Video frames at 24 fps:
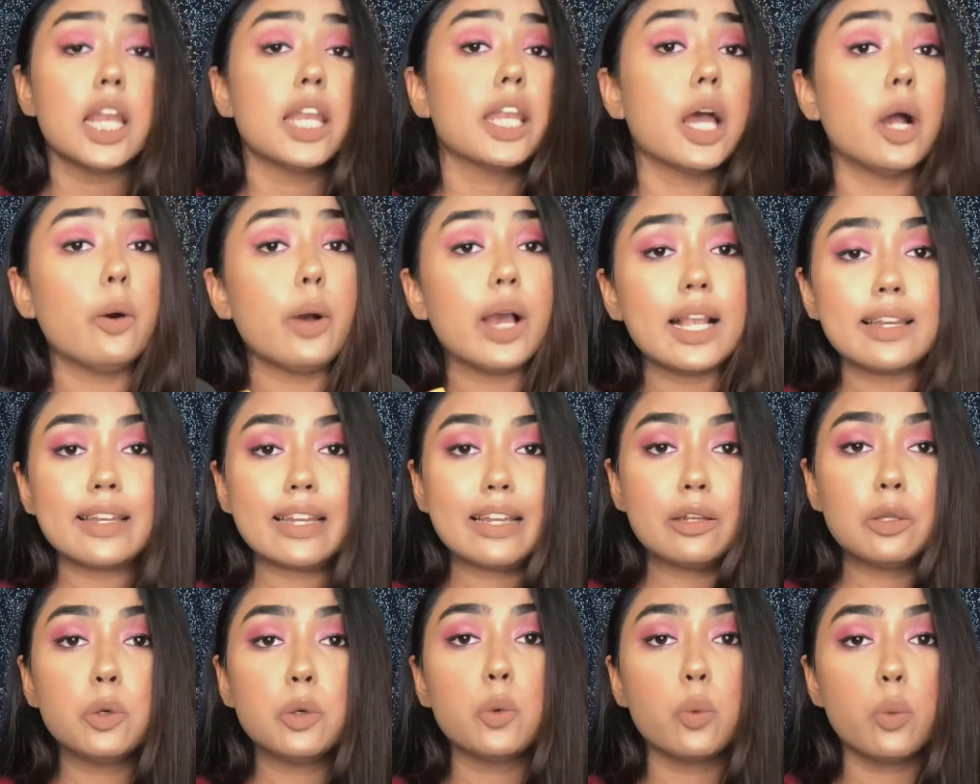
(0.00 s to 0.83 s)
Now I'll
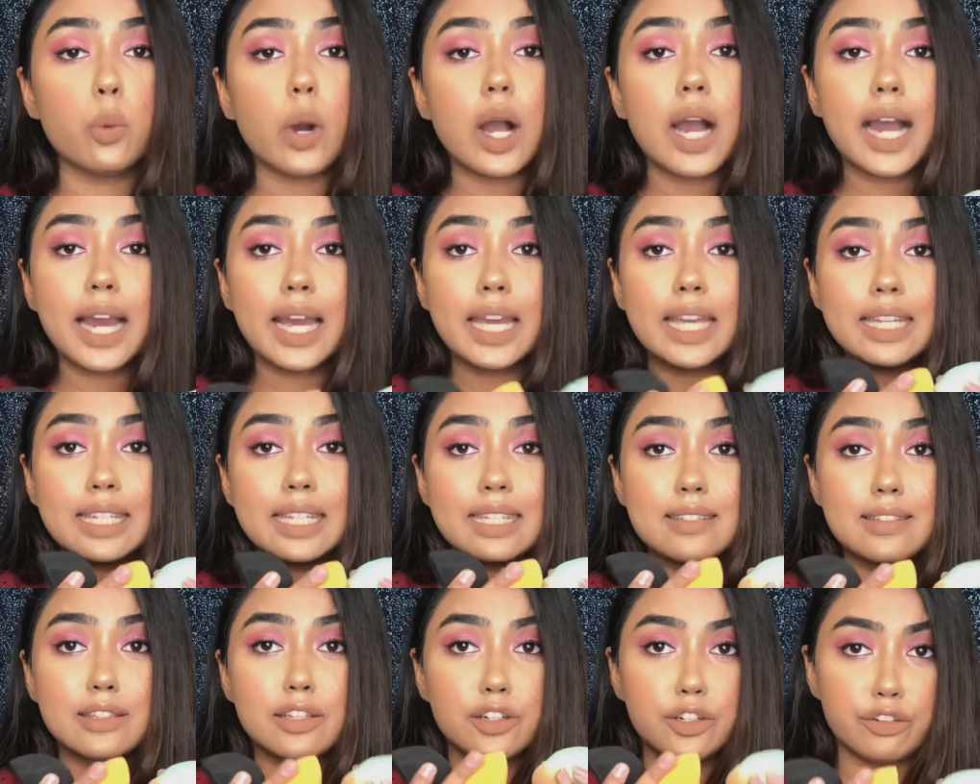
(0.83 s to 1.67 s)
tell you why
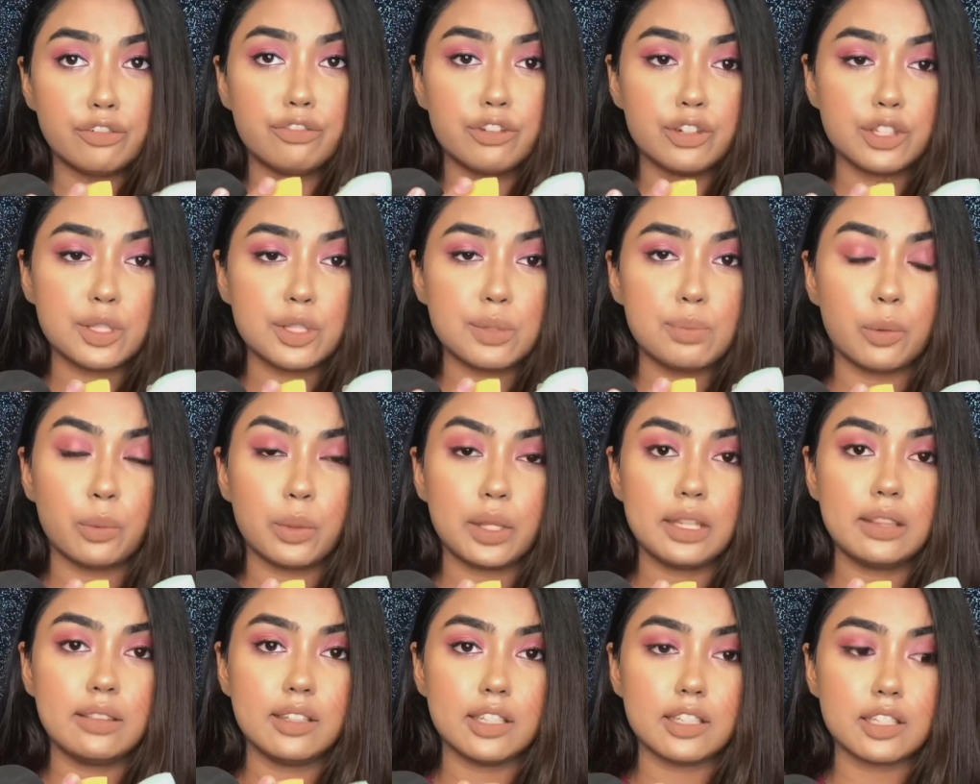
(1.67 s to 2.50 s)
is the difference
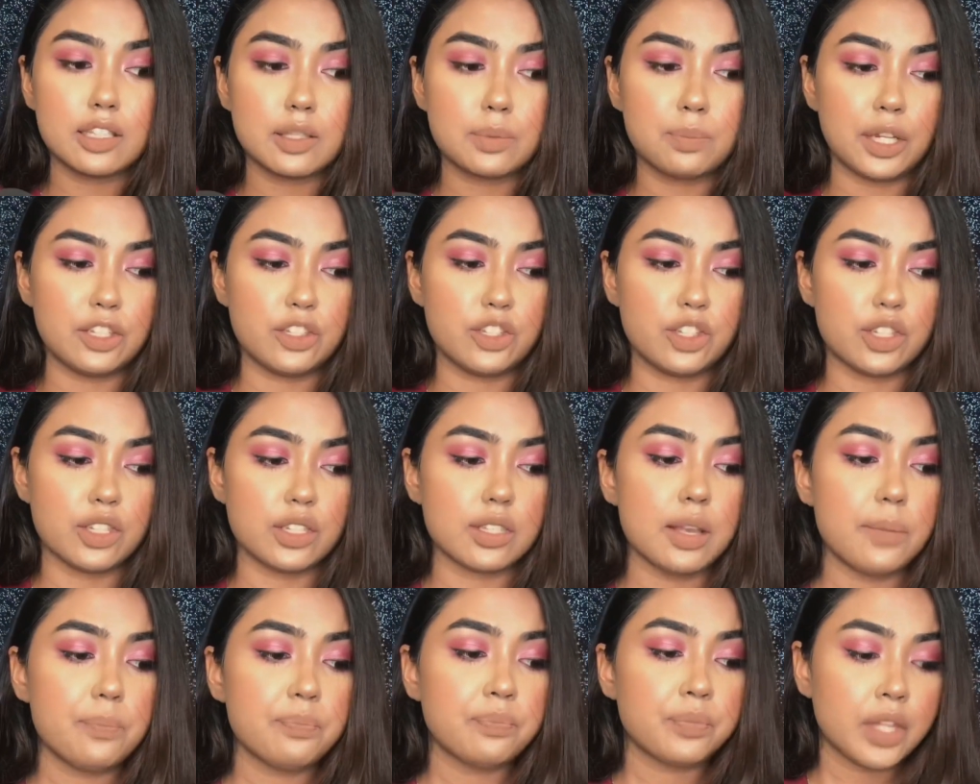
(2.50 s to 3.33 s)
between these
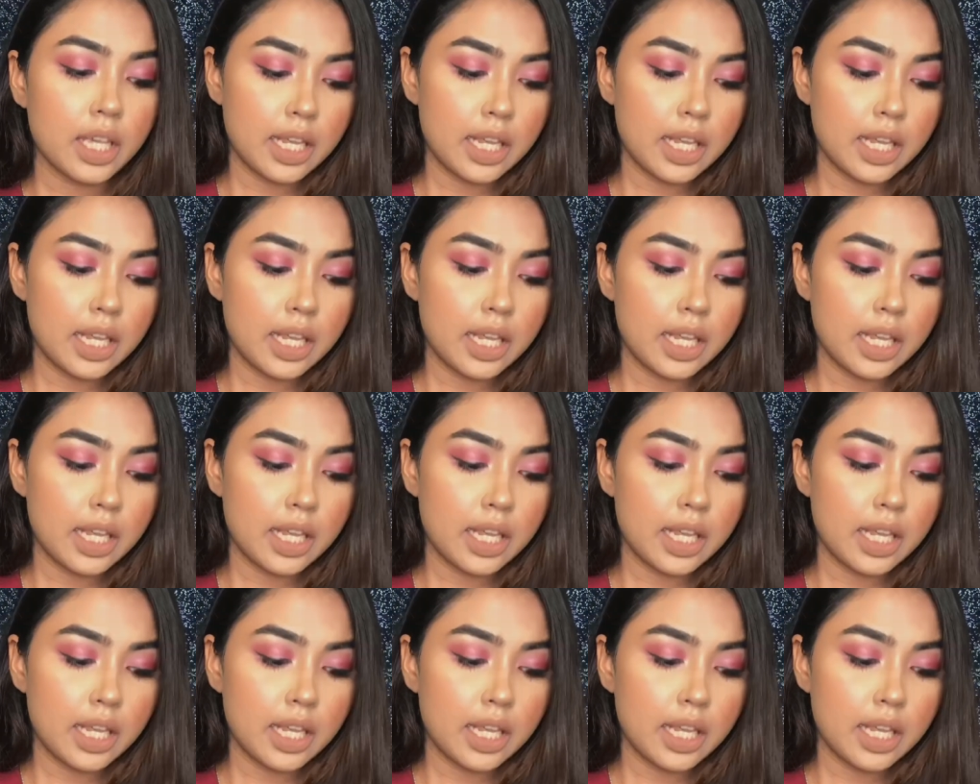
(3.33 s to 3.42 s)
sponges.